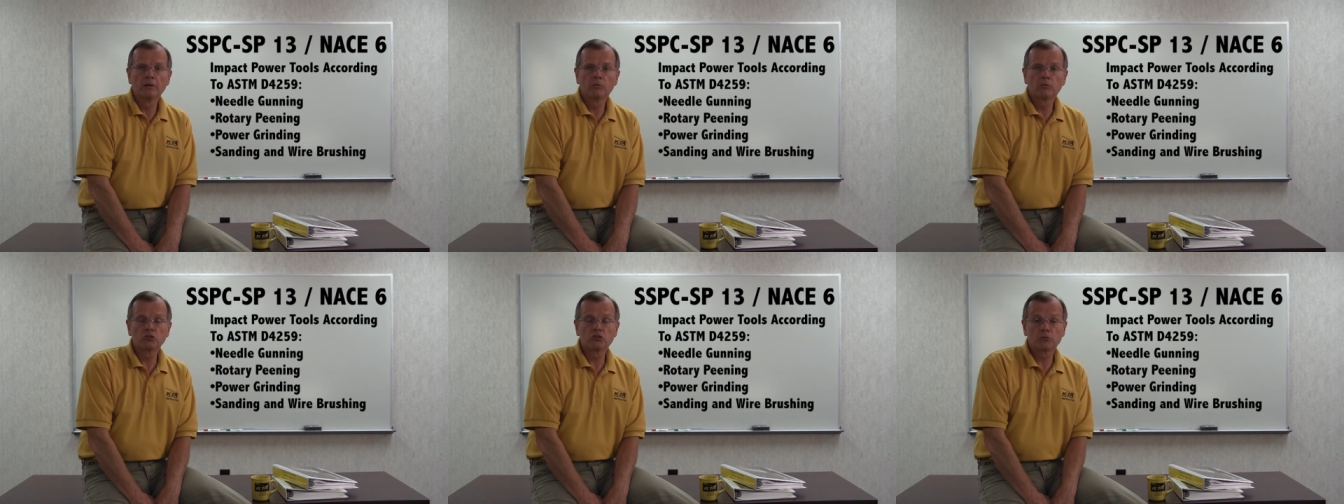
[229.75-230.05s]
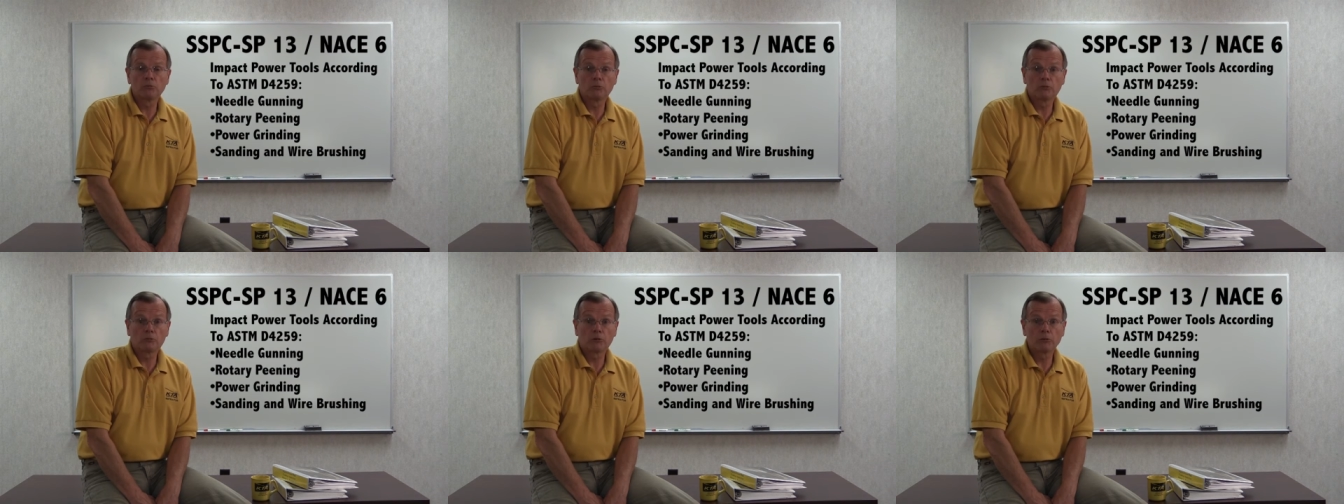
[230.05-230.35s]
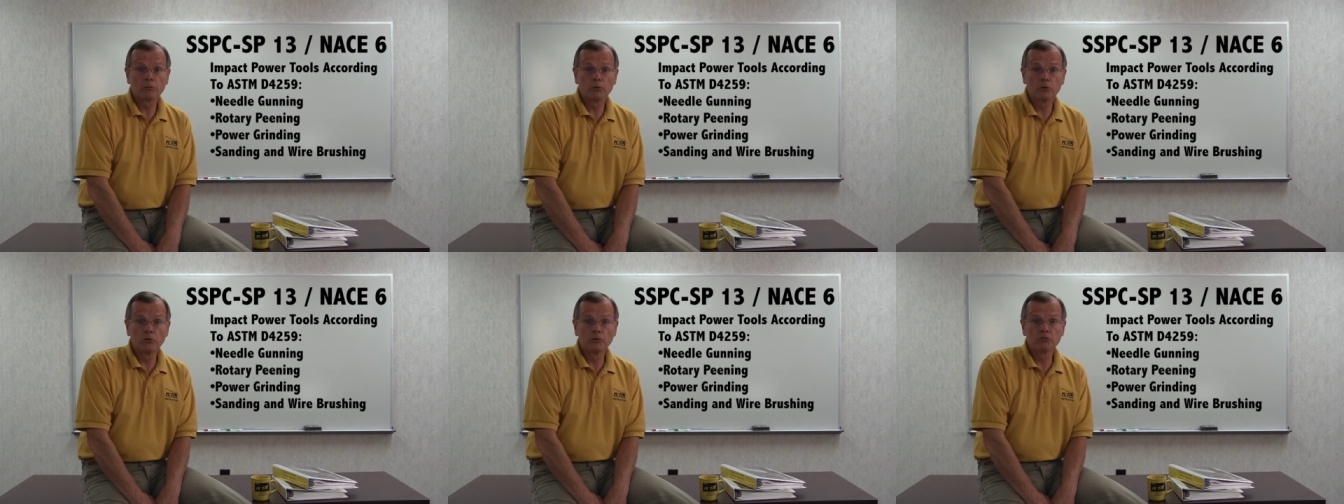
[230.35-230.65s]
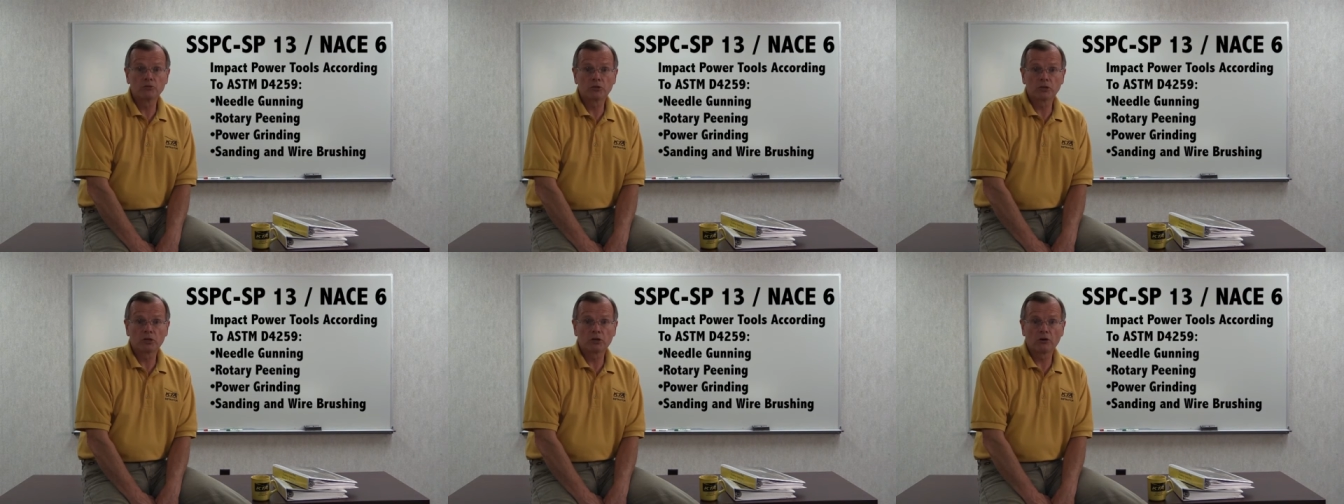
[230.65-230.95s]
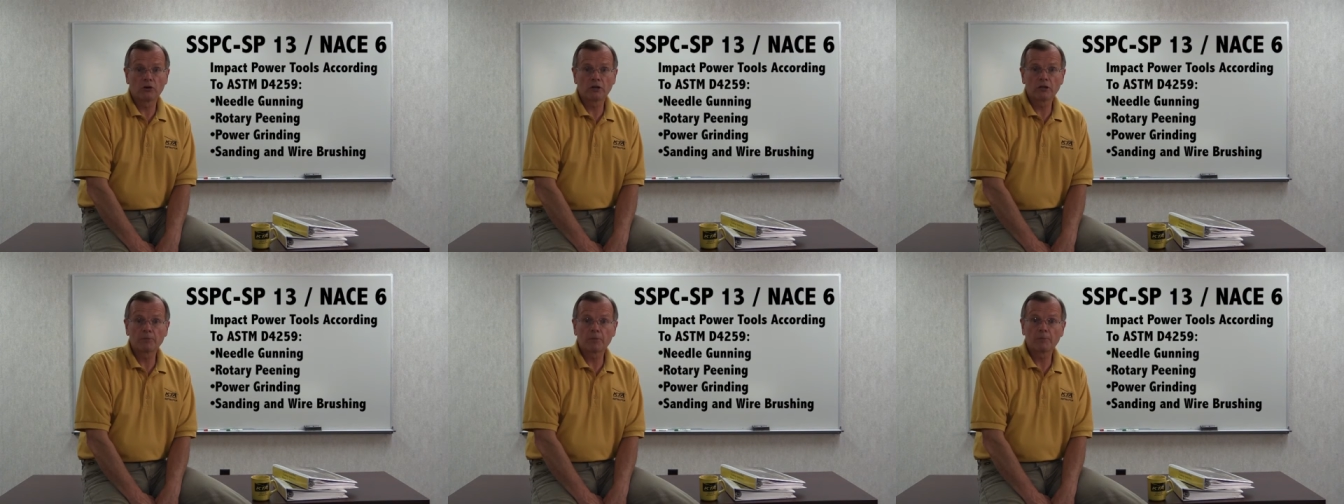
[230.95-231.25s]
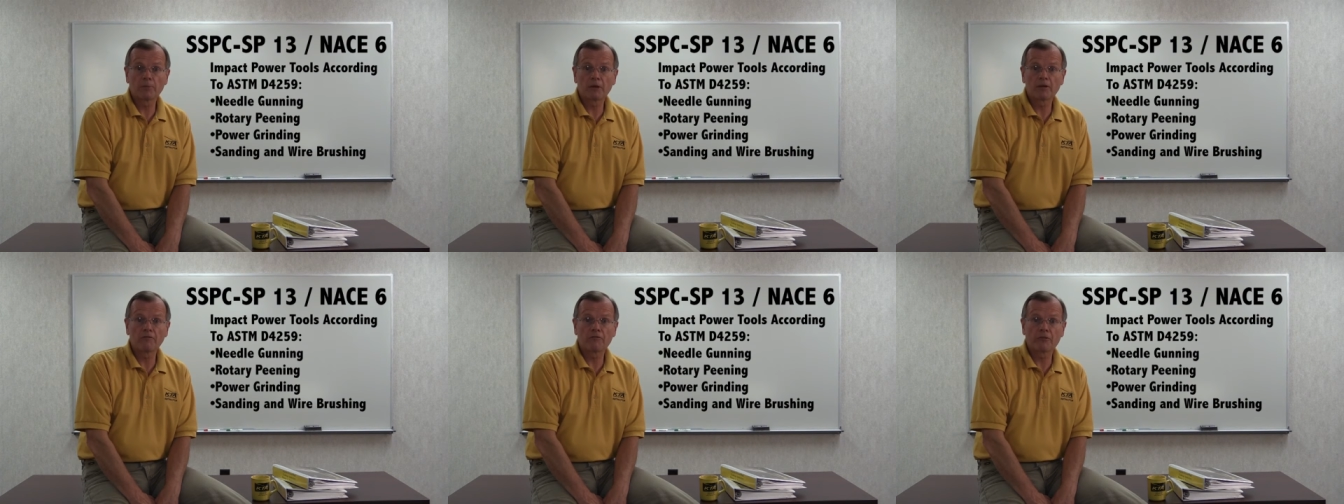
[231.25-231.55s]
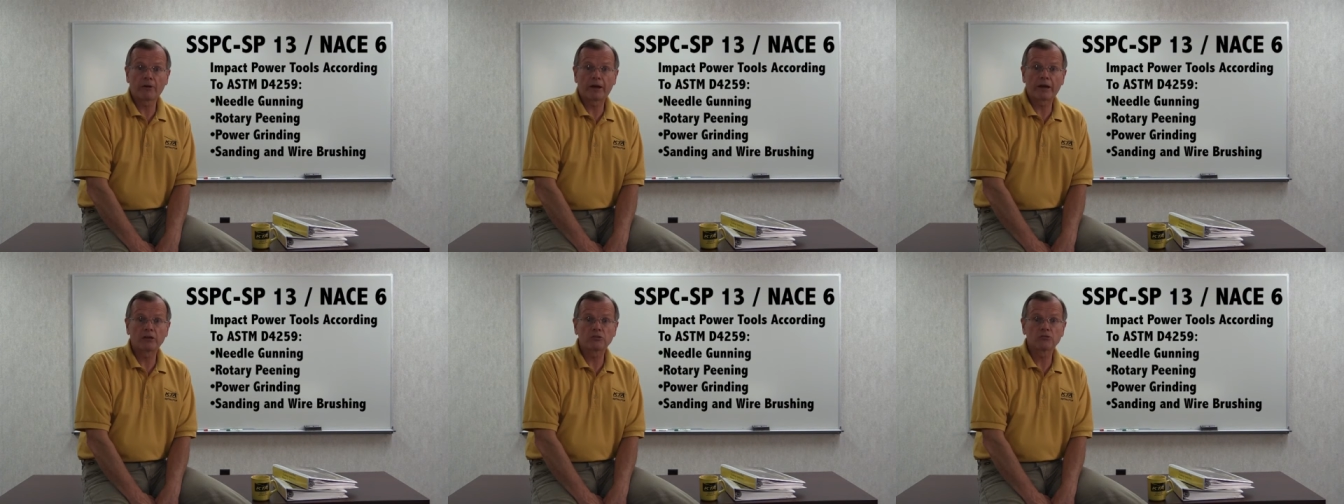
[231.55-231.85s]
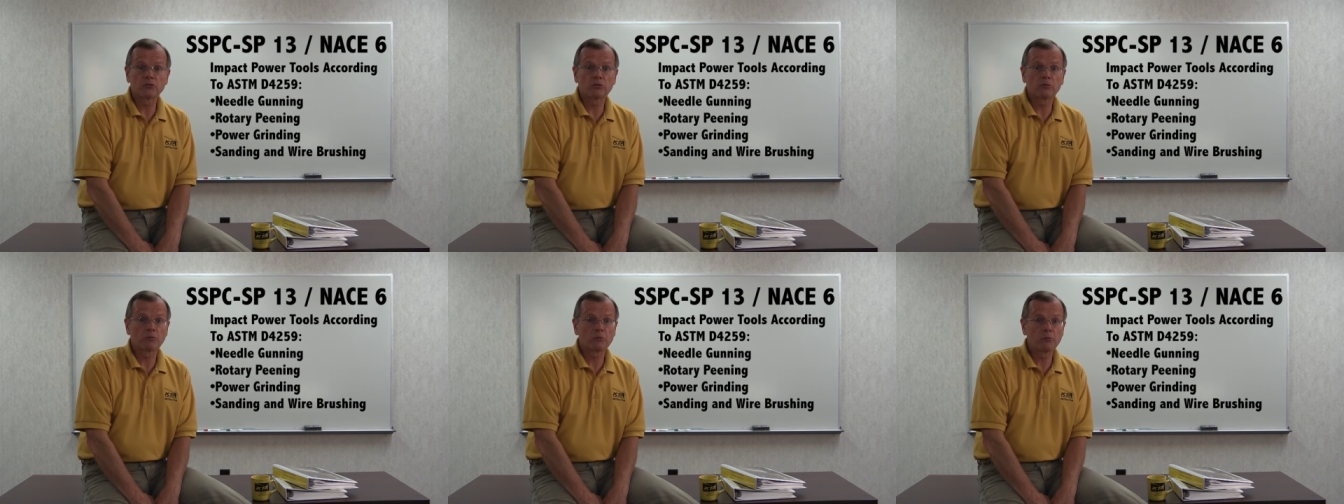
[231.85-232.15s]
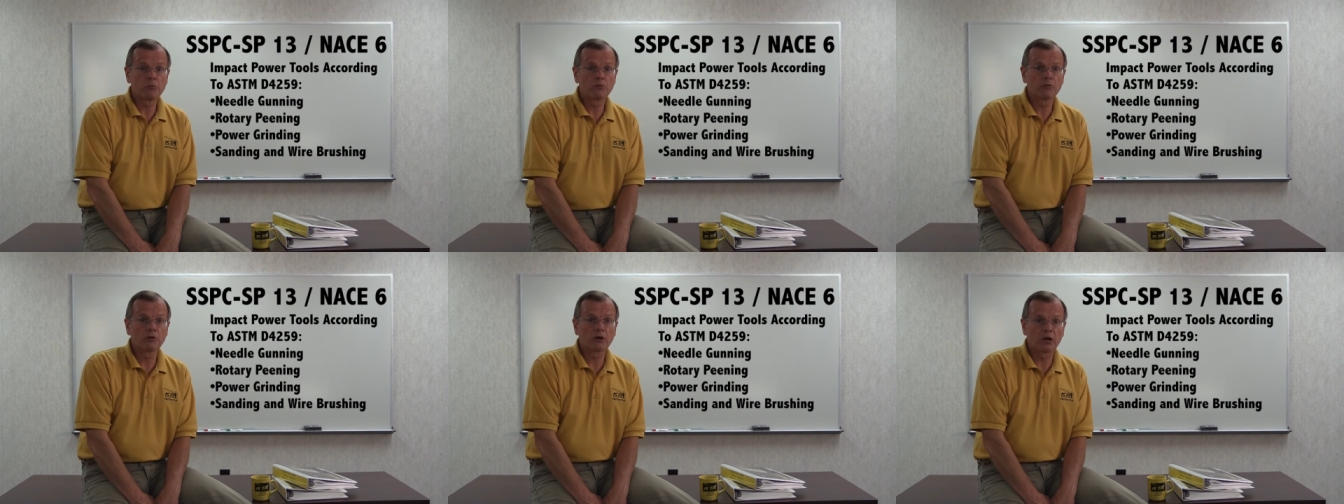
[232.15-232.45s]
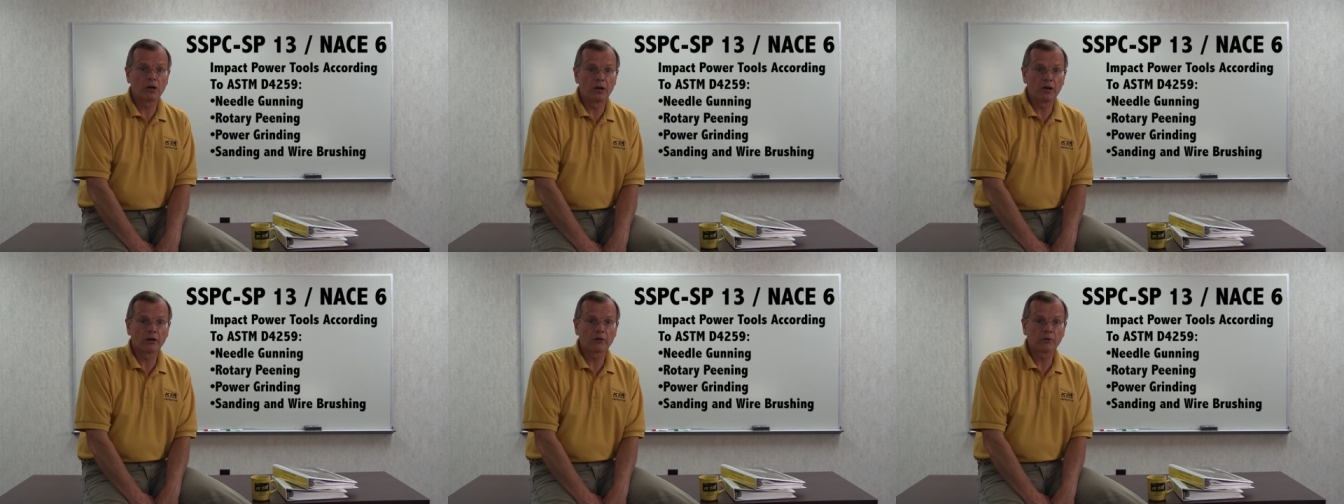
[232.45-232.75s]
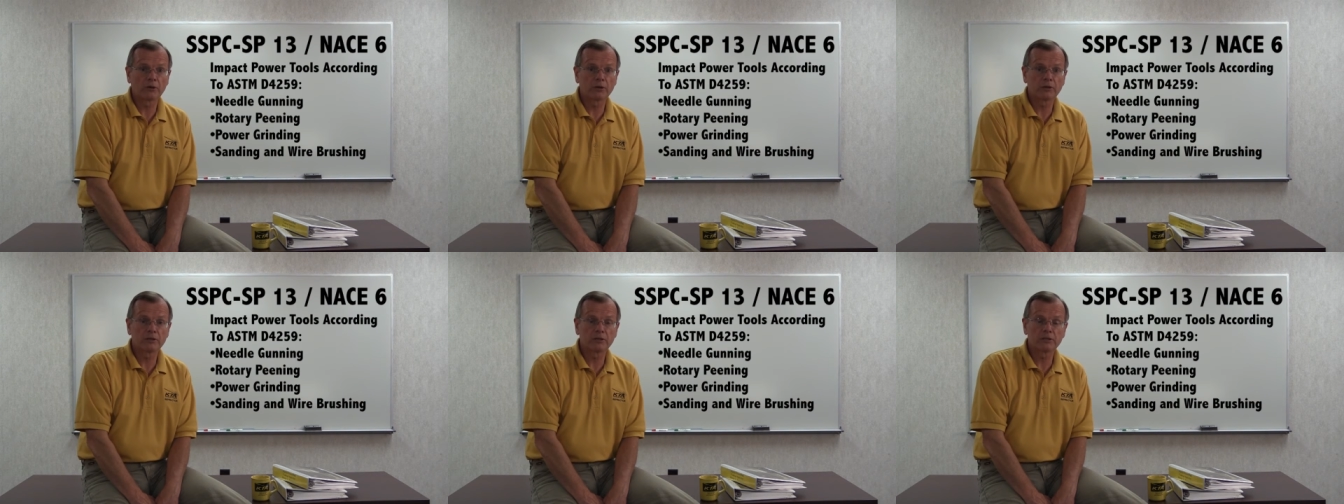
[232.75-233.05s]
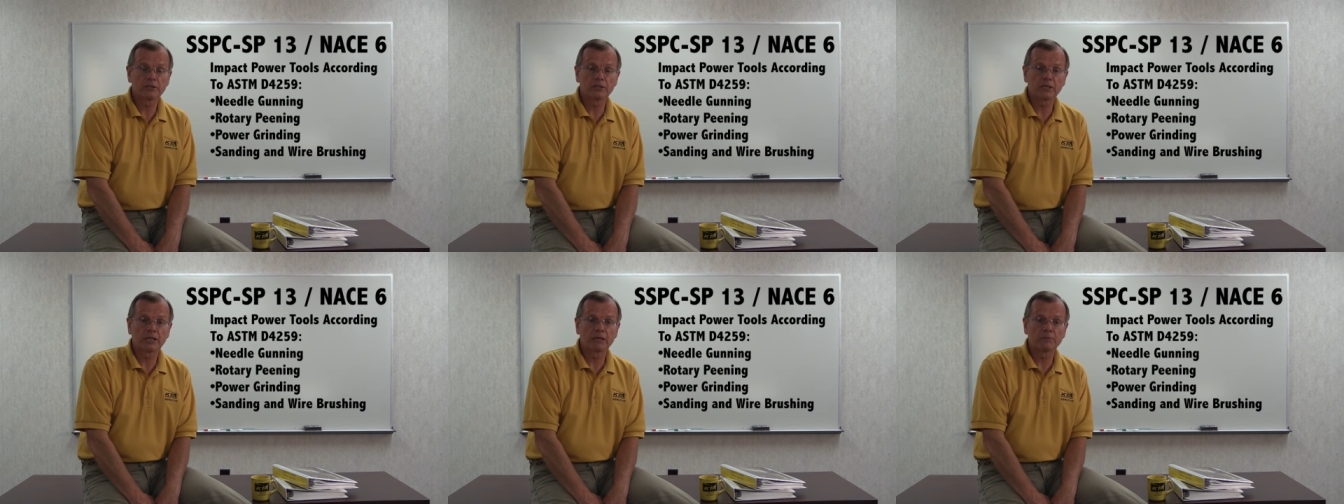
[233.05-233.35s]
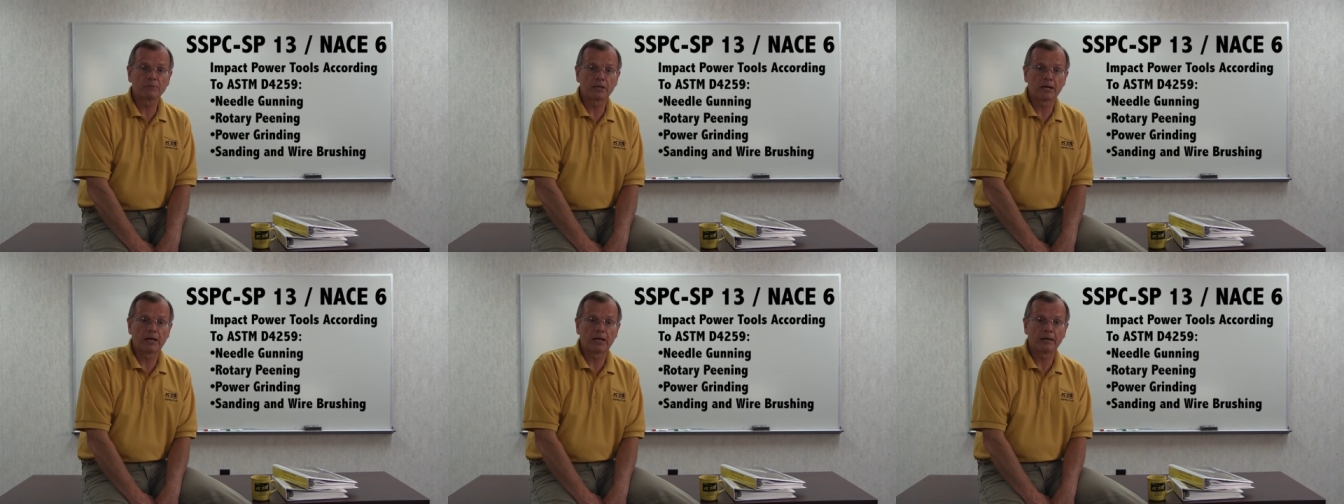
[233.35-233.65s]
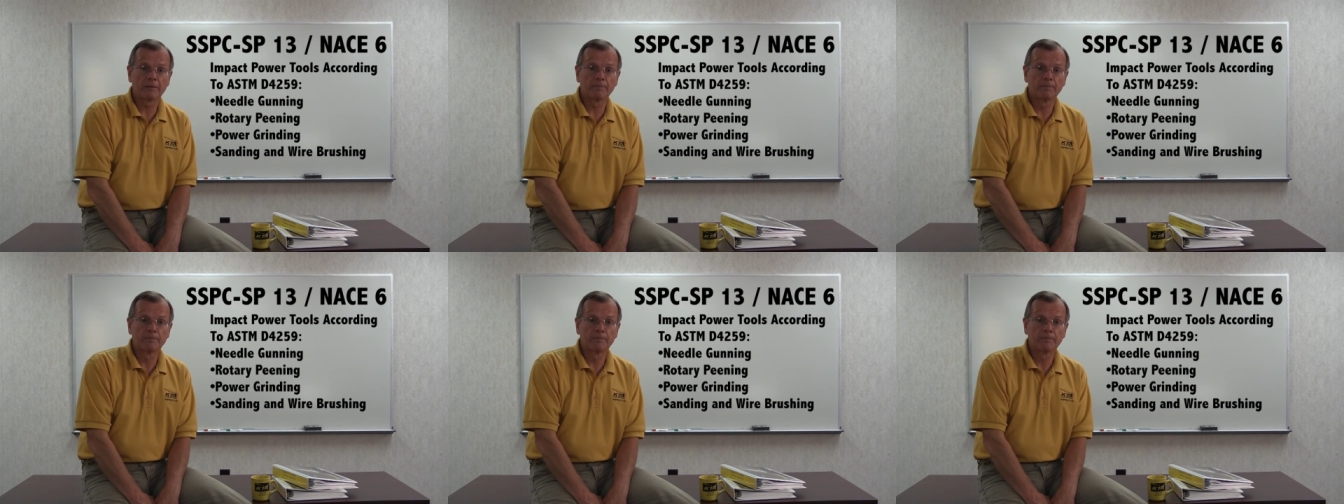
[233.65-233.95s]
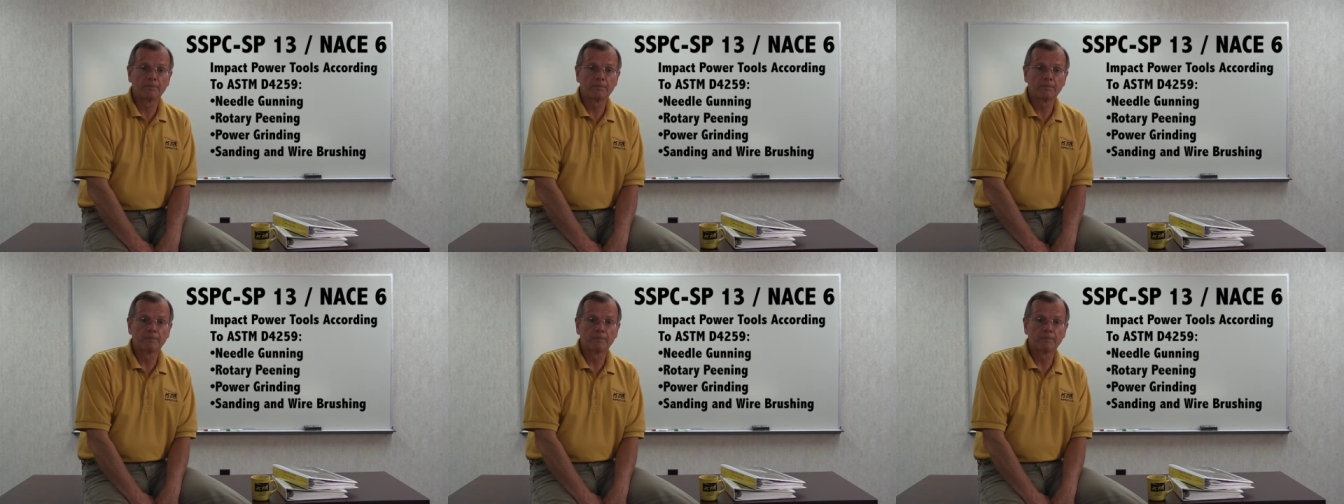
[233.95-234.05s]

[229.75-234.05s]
which removes the coating but may fracture and remove the concrete at the same time.